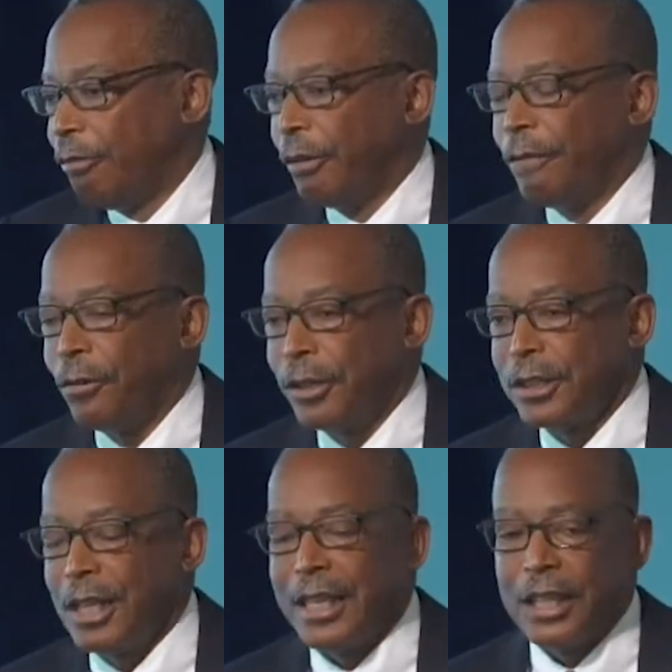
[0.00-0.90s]
We're
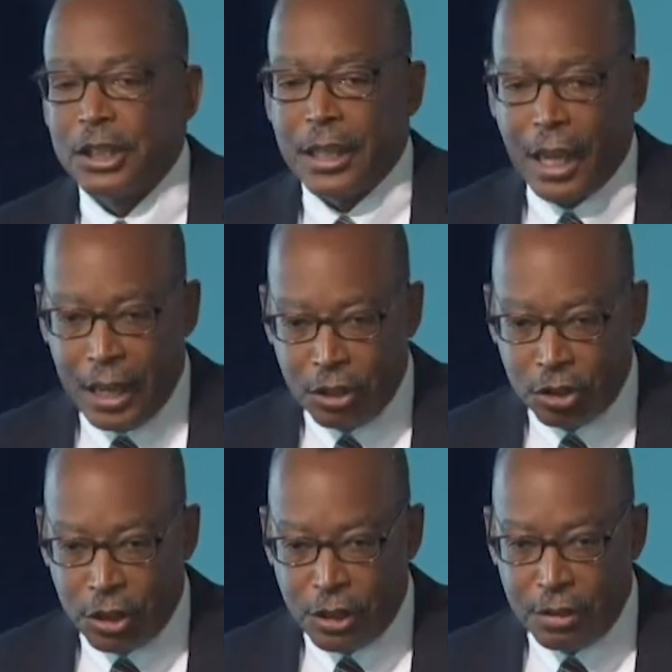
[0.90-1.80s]
focused on
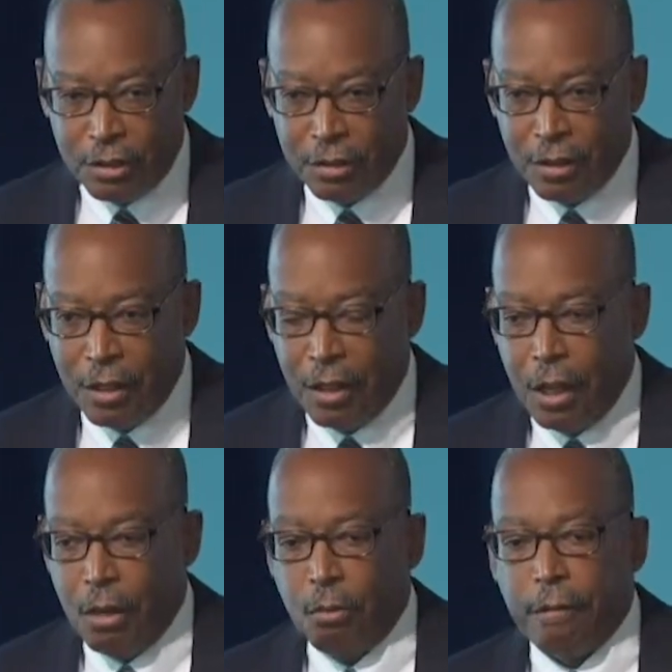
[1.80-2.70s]
education.
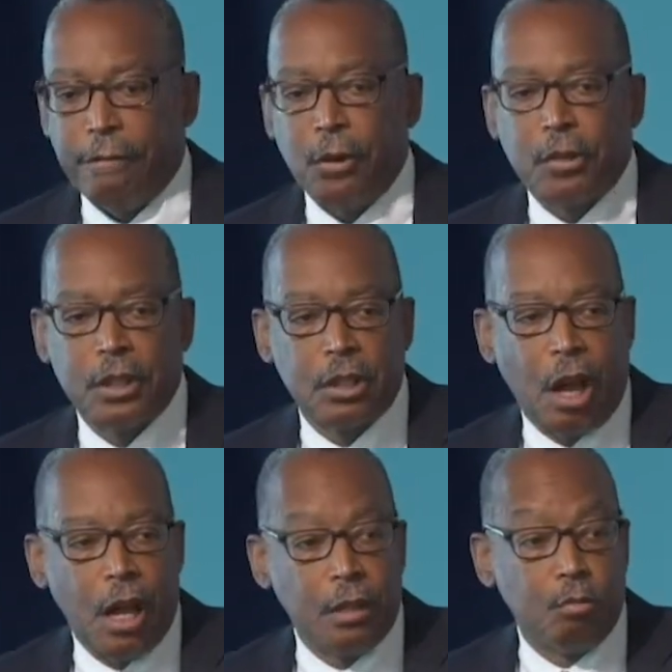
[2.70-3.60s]
We're focused
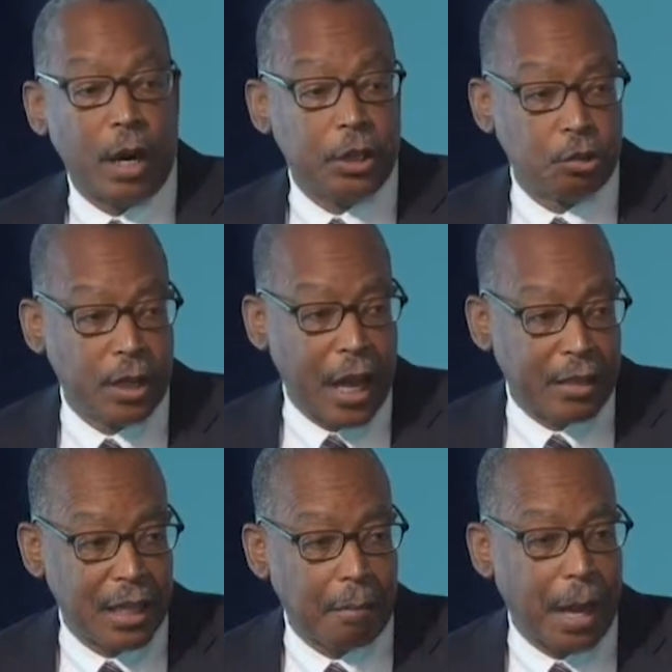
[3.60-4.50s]
on racial and
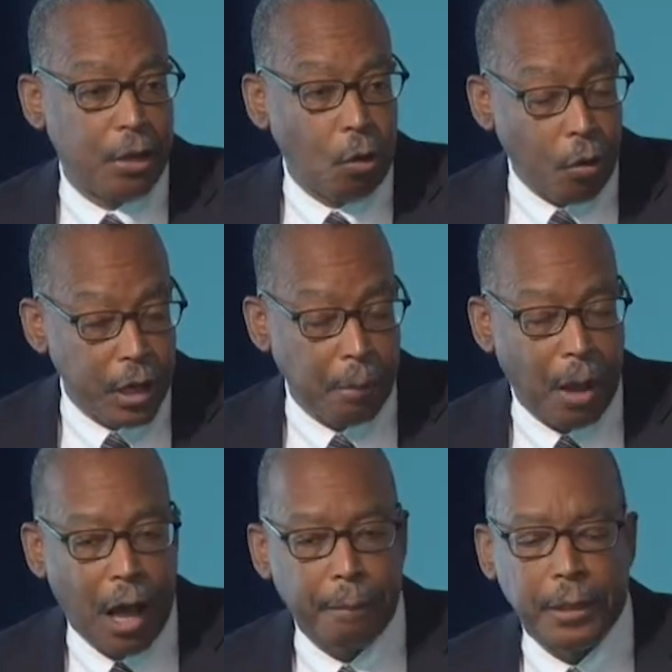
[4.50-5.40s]
ethnic minority
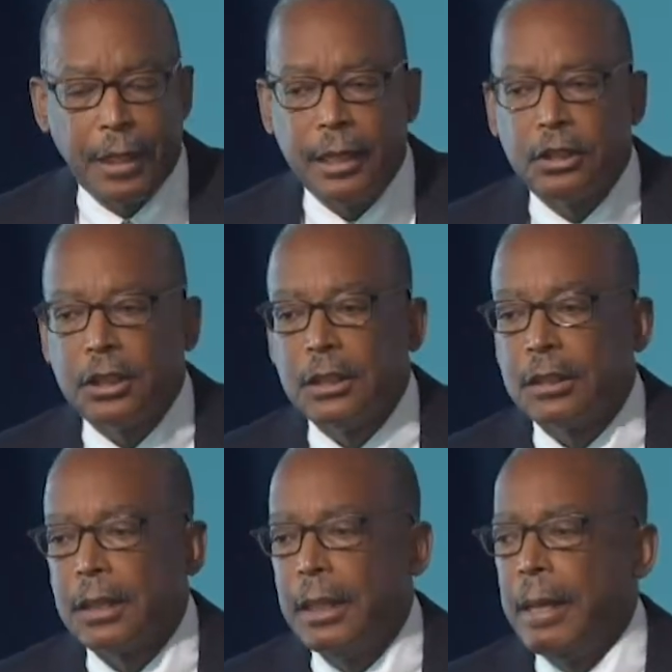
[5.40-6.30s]

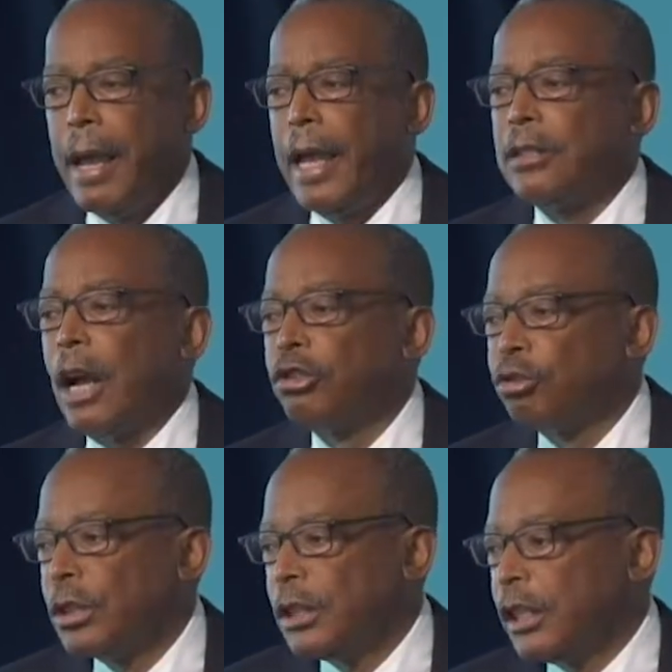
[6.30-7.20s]
populations as our
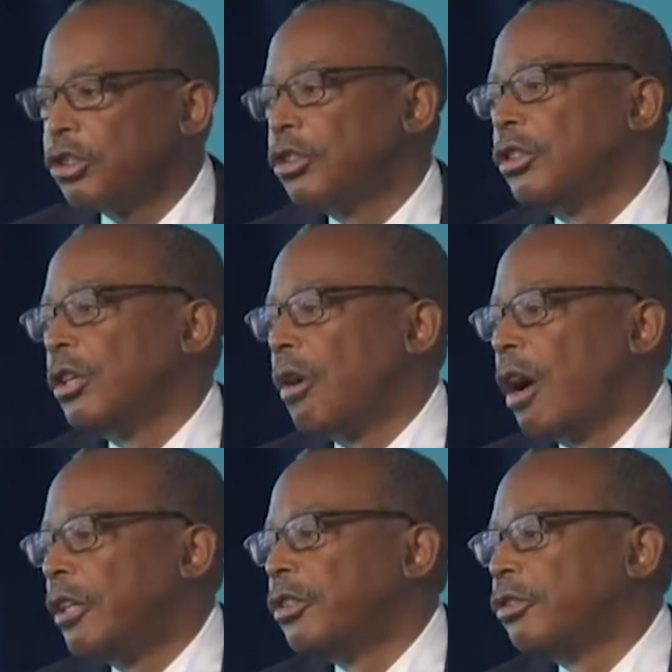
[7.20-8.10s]
traditional
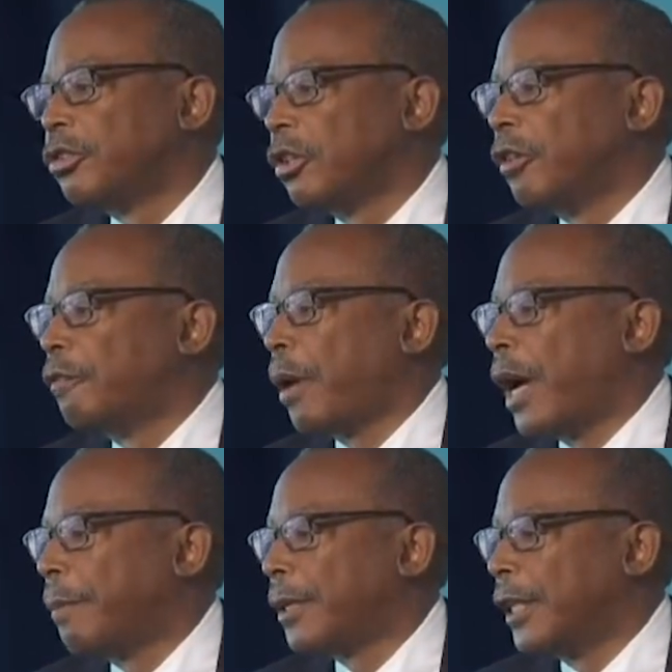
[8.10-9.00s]
underserved
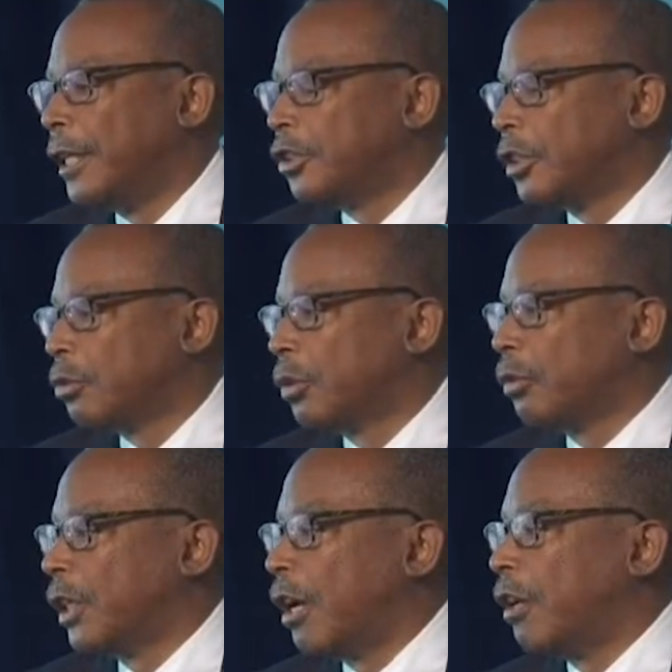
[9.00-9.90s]
populations with
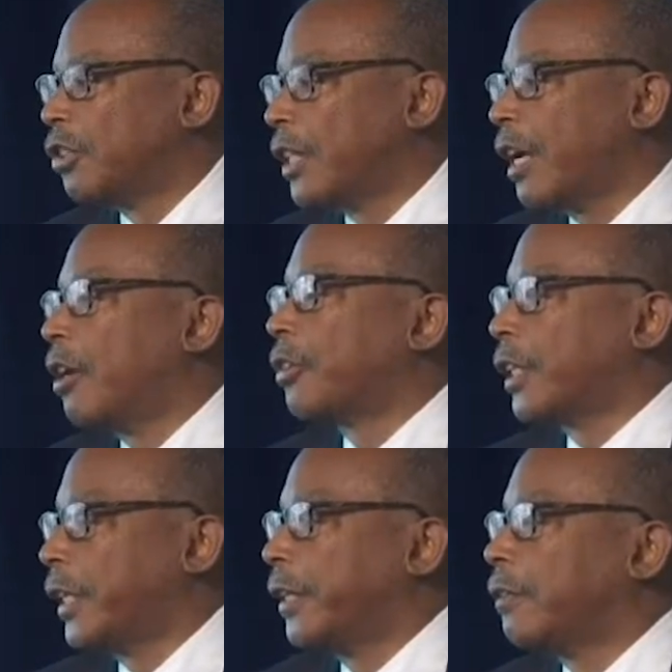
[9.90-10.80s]
regards to
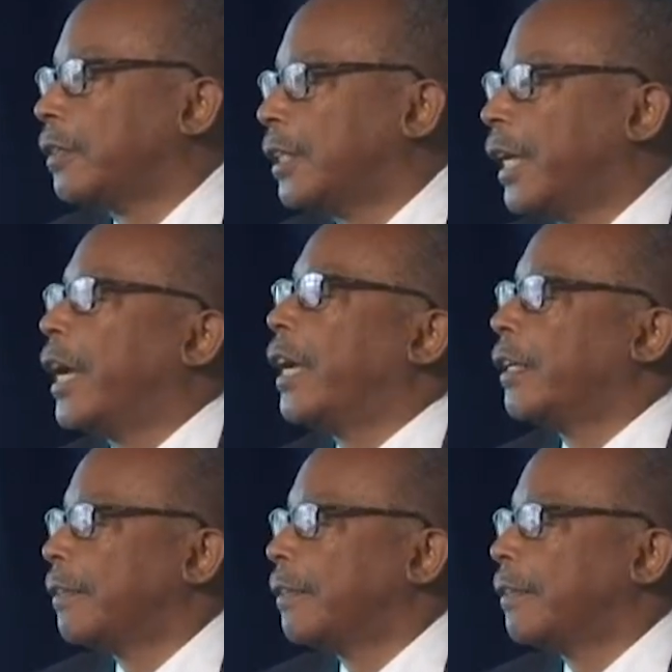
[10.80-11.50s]
healthcare today.